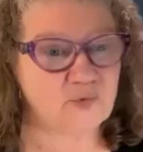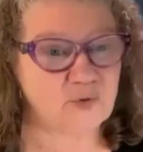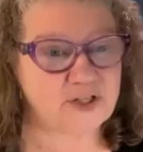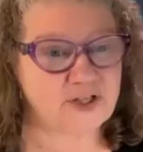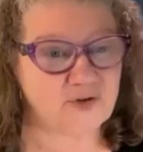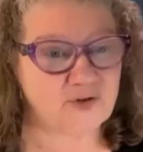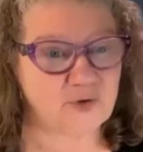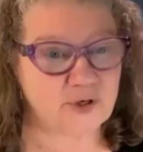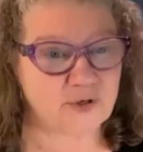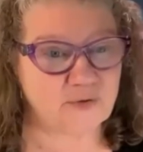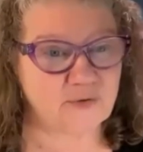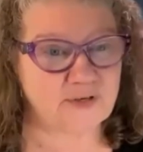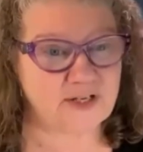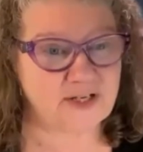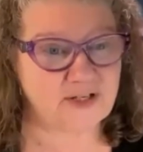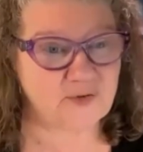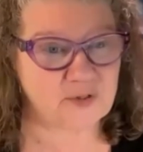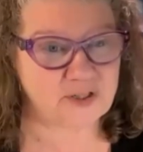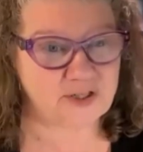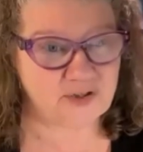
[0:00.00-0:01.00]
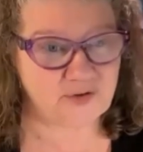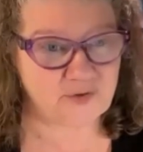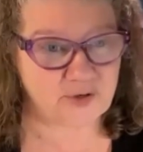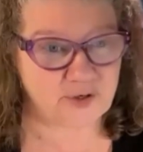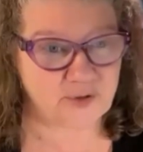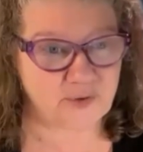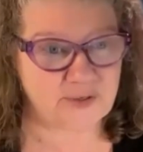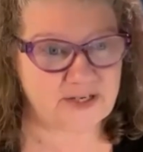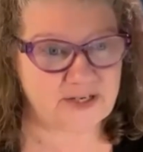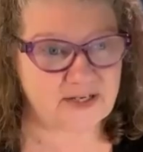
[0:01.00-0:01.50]
it's really true. It's really
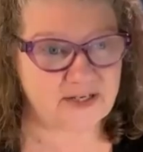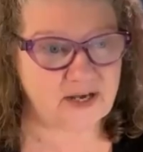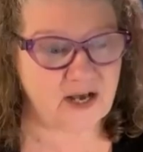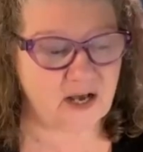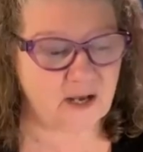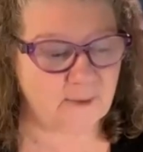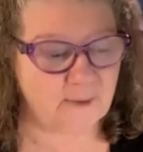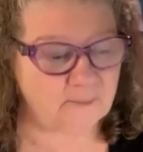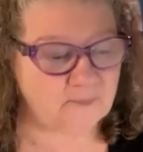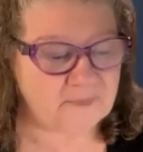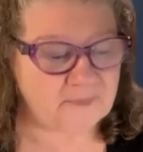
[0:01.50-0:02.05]
true. He